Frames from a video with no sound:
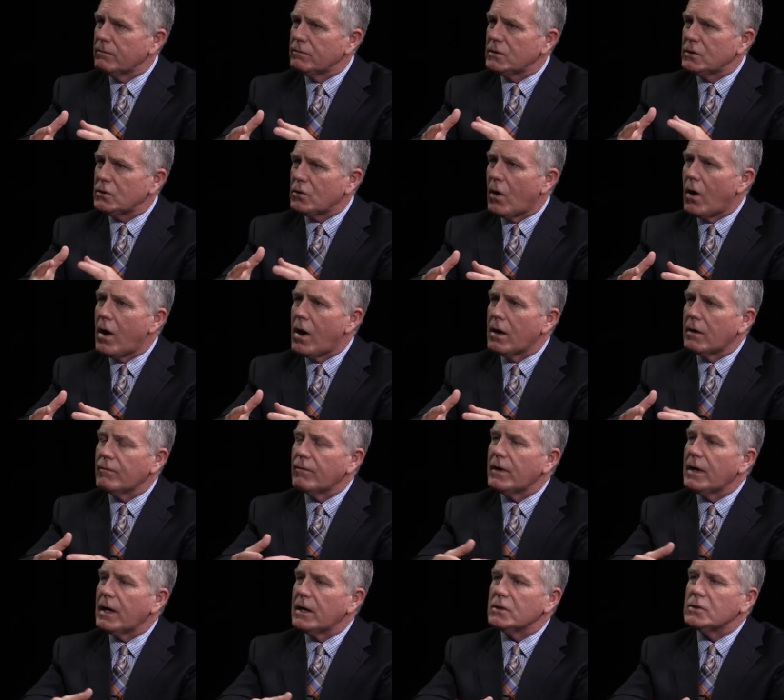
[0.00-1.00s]
strong
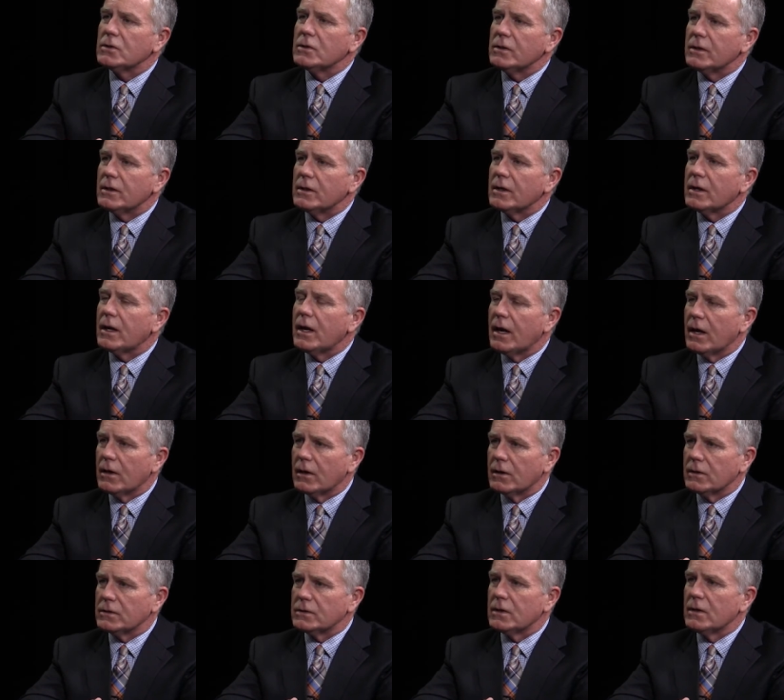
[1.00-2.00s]
financial
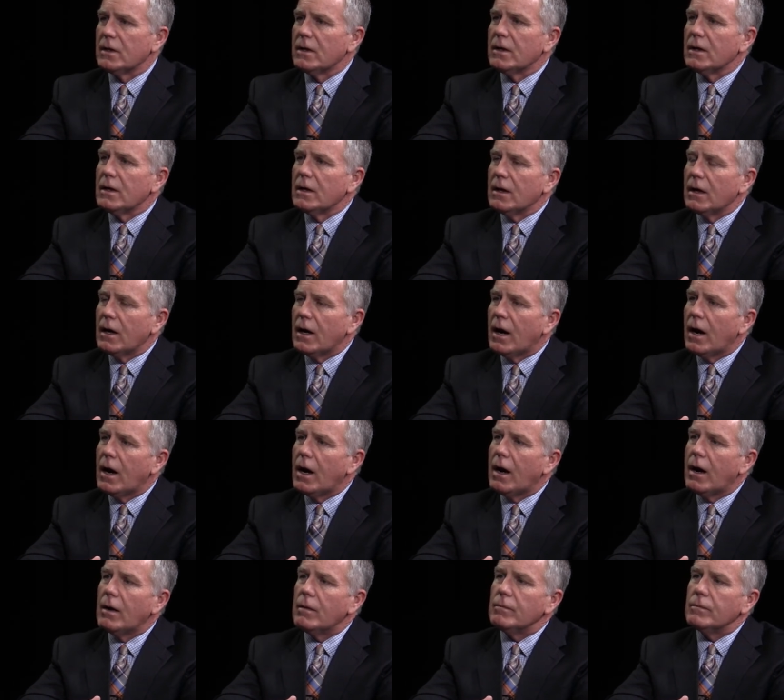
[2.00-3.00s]
indicators
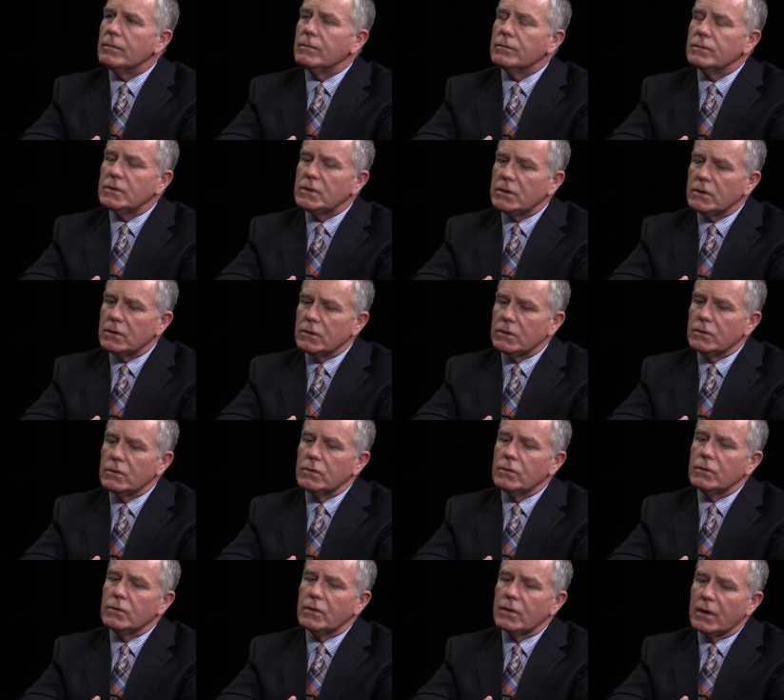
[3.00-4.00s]
um,
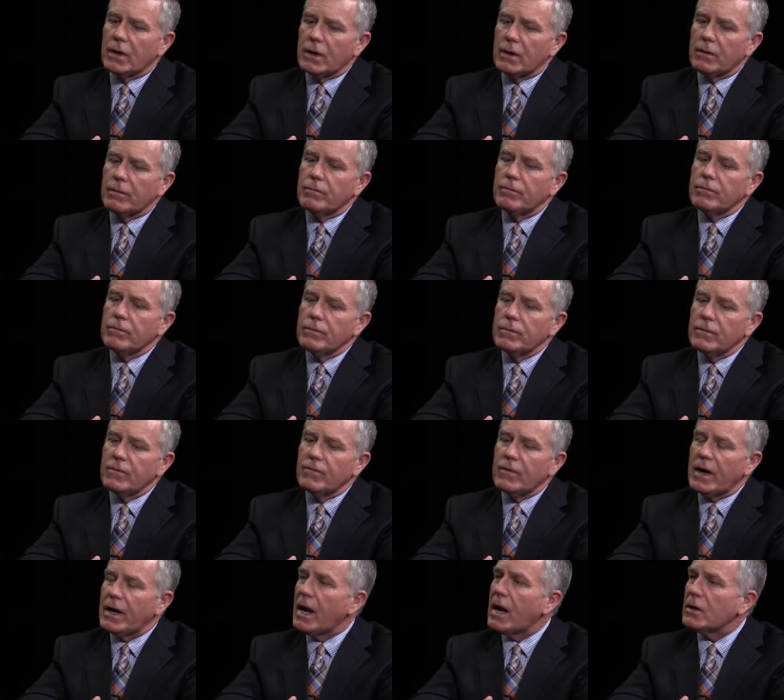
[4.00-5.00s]
to the
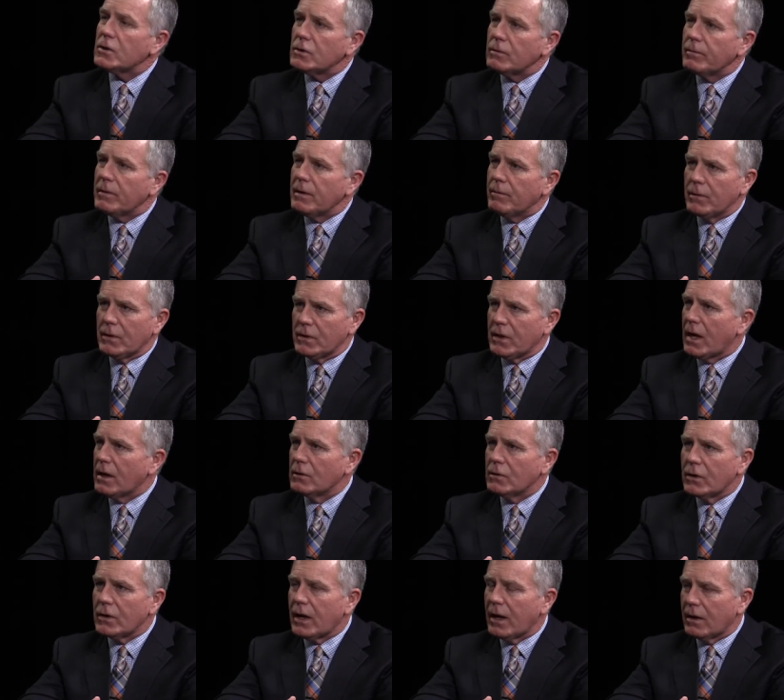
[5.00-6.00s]
financial people
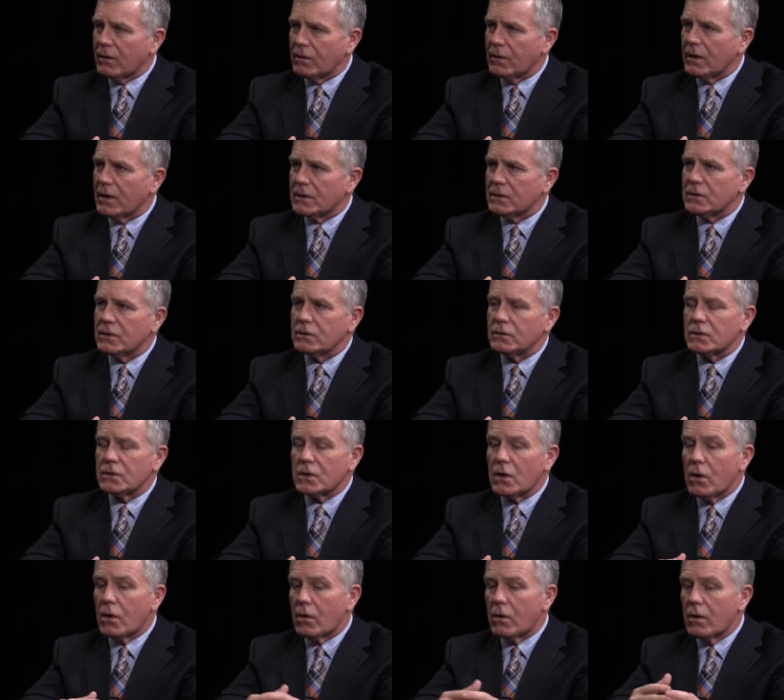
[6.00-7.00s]
that look at this. And
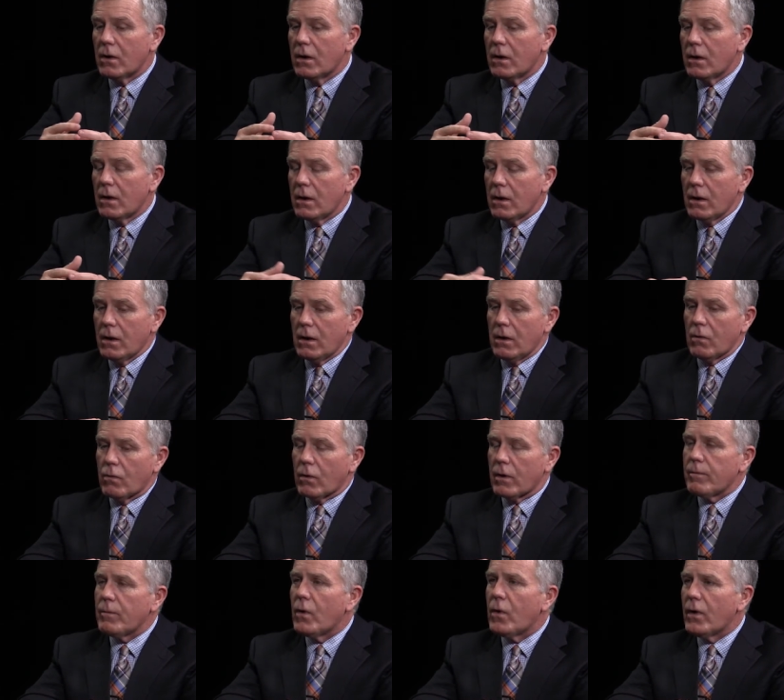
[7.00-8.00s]
so
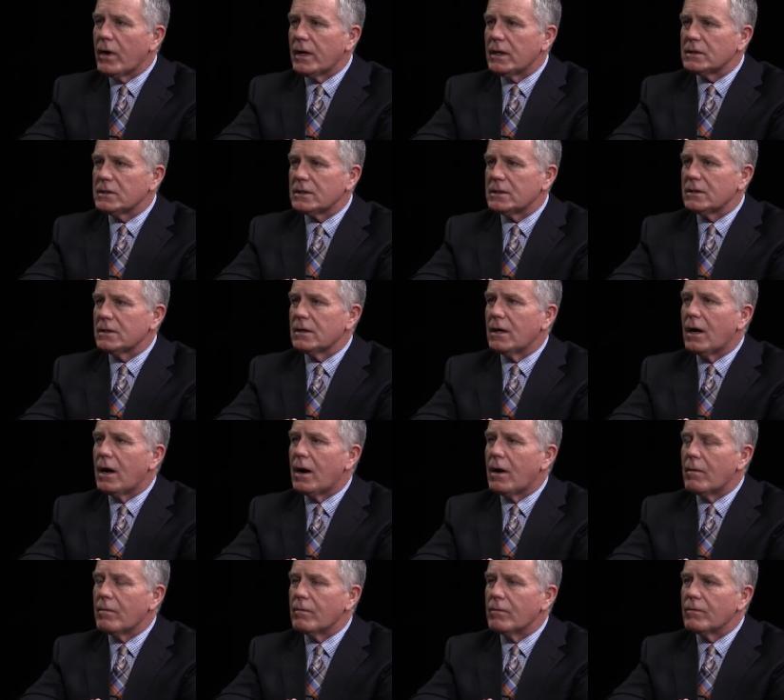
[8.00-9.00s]
we're poised
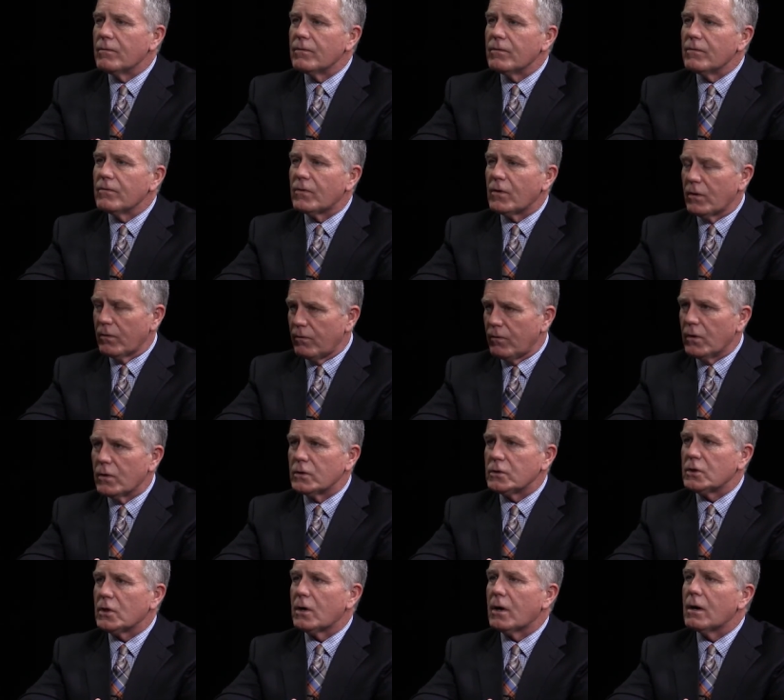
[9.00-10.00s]
um, for the
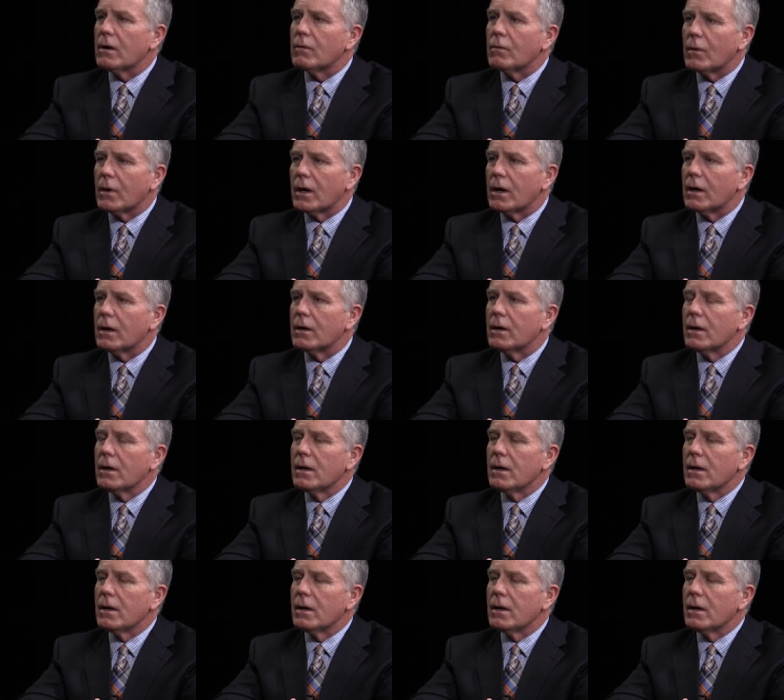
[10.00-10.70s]
future. We're,